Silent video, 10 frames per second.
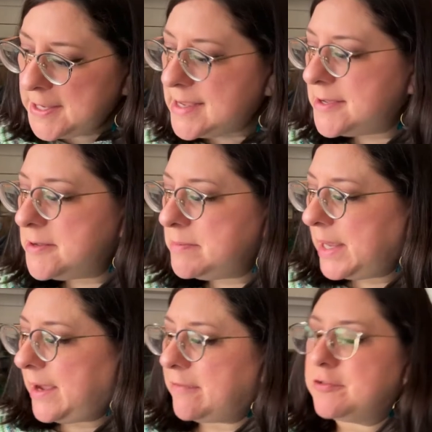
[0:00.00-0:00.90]
am
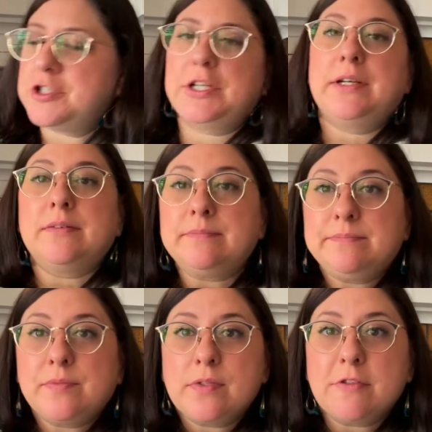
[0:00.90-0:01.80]
averaging
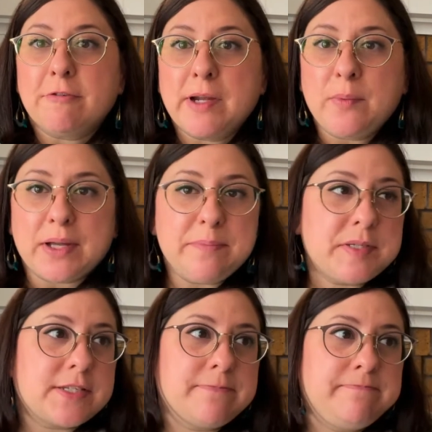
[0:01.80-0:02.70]
3
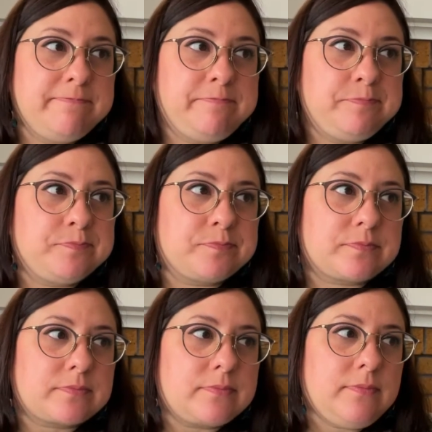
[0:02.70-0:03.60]
whips,
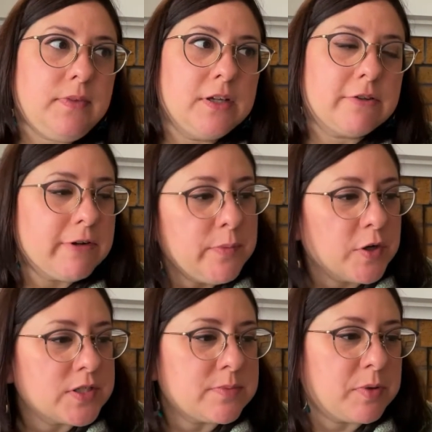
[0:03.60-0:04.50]
3
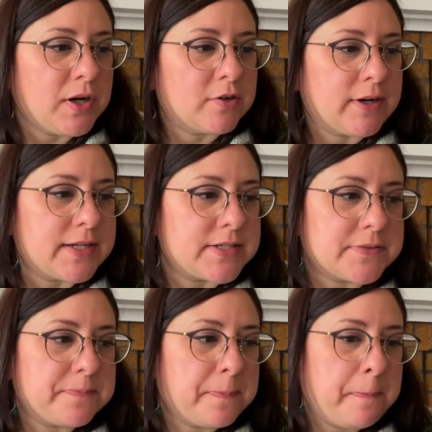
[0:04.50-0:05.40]
works in progress
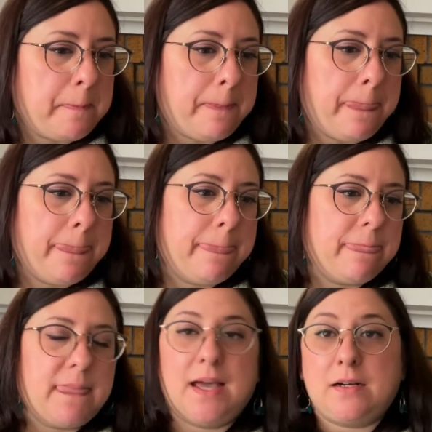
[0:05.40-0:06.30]

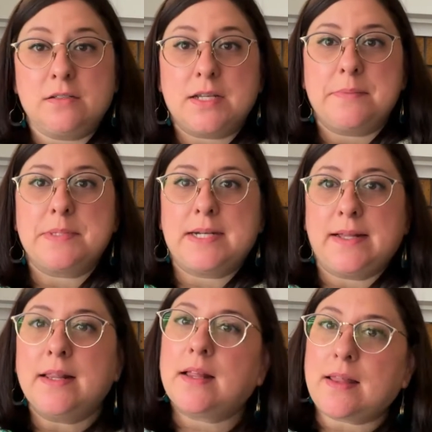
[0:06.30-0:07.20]
at all times, and I
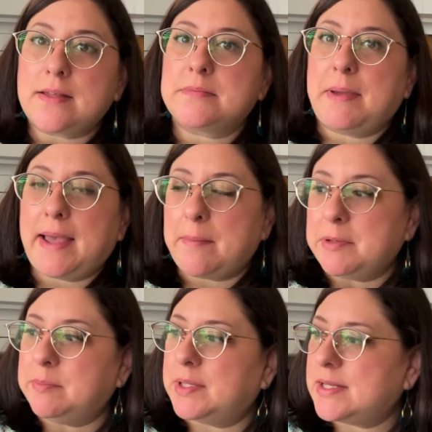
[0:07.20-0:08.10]
think that's my
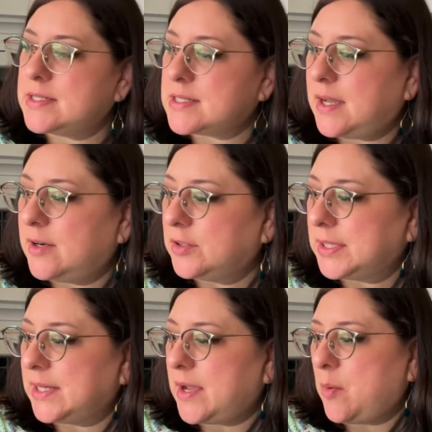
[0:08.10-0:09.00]
happy place. I don't
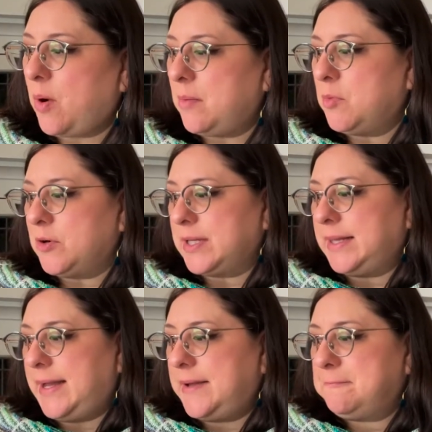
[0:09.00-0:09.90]
think I want more than
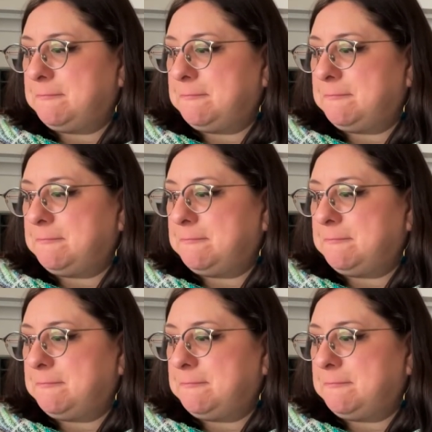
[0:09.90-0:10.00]
that.